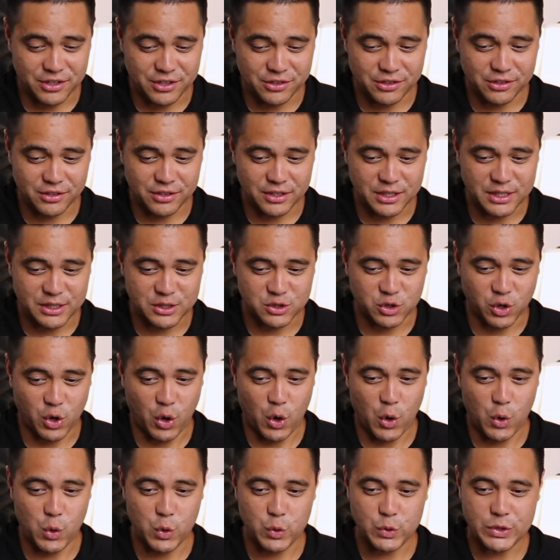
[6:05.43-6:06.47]
this is a
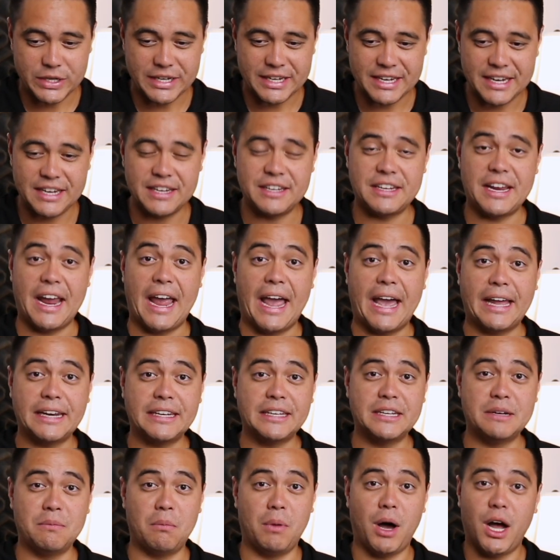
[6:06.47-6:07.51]
tone
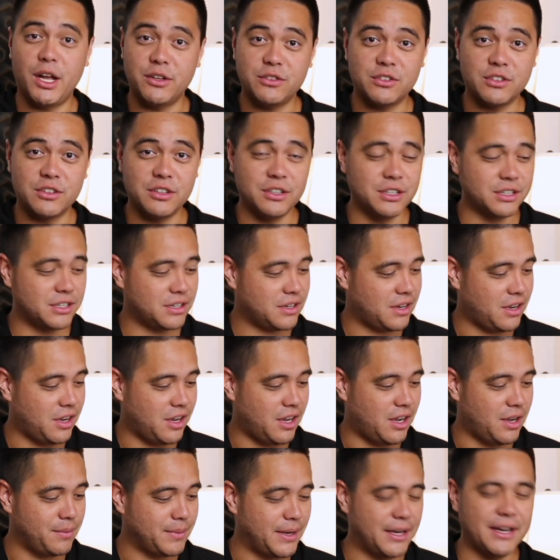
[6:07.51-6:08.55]
cannon monster
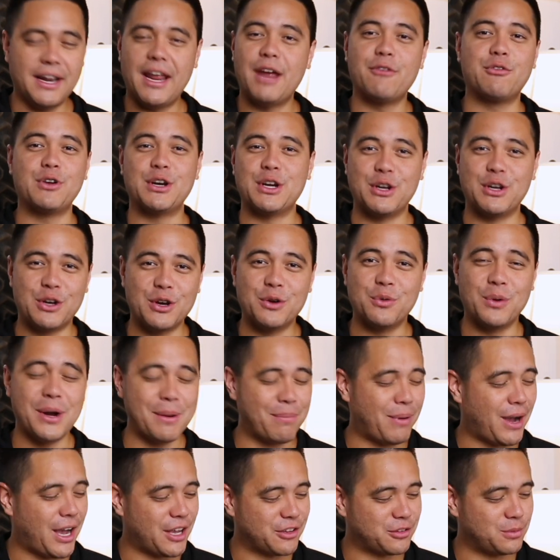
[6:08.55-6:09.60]
in every good way
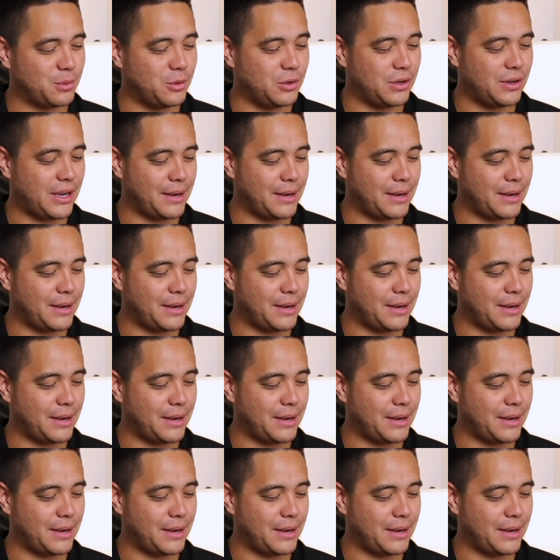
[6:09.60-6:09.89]
possible.